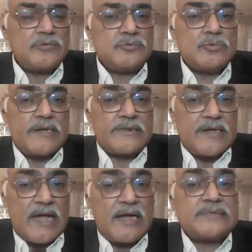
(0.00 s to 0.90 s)
how to
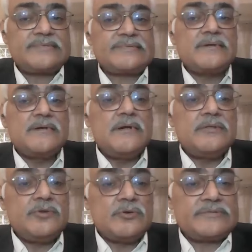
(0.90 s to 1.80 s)
enhance
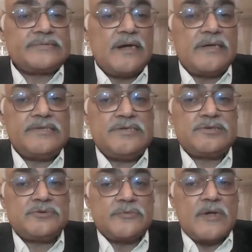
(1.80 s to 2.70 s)
those
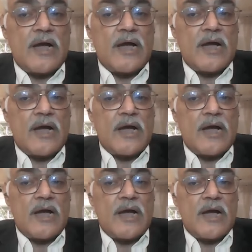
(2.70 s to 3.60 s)
EQ, how
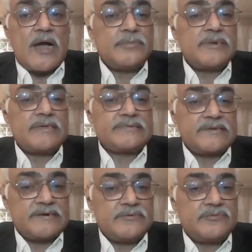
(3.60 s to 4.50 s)
to enable
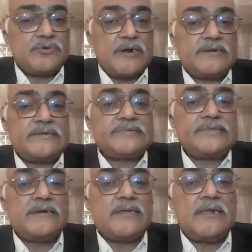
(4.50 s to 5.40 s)
executive to
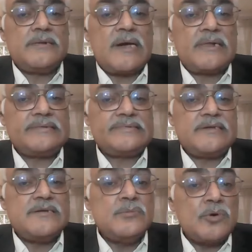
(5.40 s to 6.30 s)
understand and manage
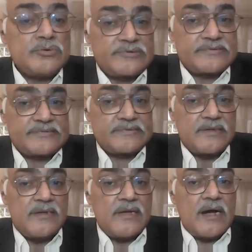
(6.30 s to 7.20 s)
their emotions,
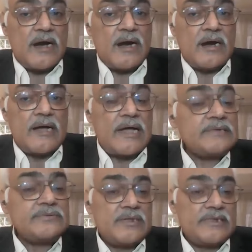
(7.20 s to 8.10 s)

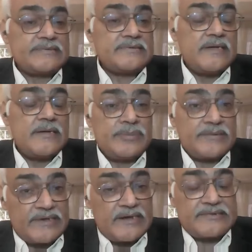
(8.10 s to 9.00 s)
as well as
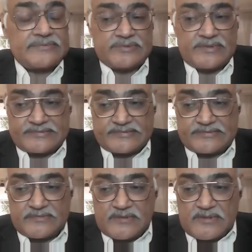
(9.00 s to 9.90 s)
empathize with
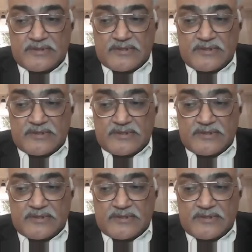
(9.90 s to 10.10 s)
others.